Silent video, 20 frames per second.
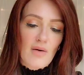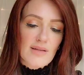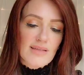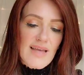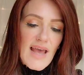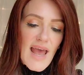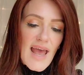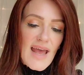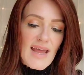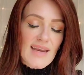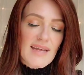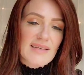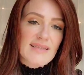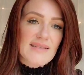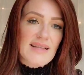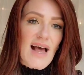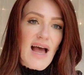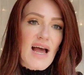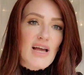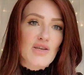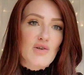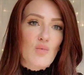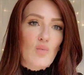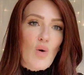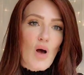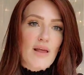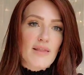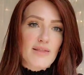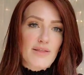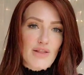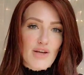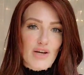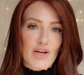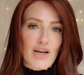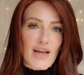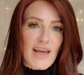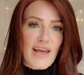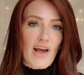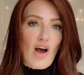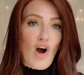10 slash
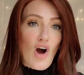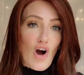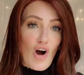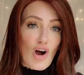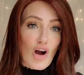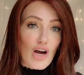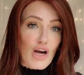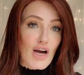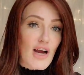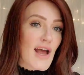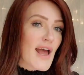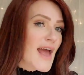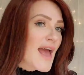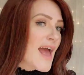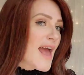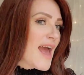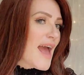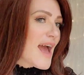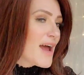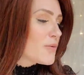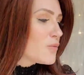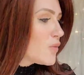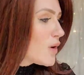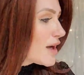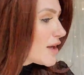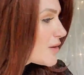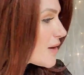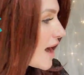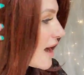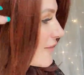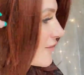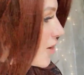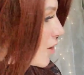130R. And what you have